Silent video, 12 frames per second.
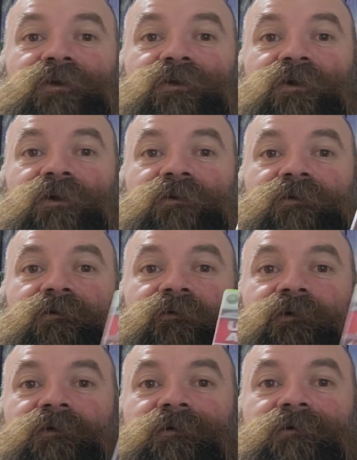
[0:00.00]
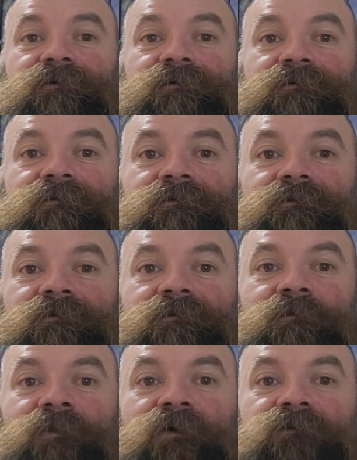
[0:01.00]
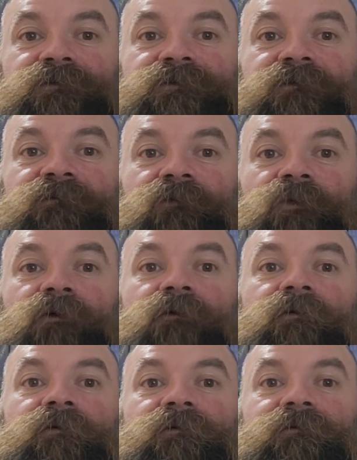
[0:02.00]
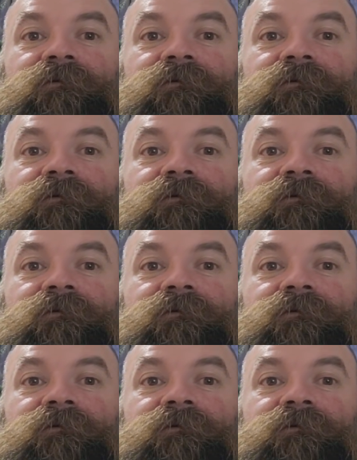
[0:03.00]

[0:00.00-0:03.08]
you get to do the Marvel Civil War.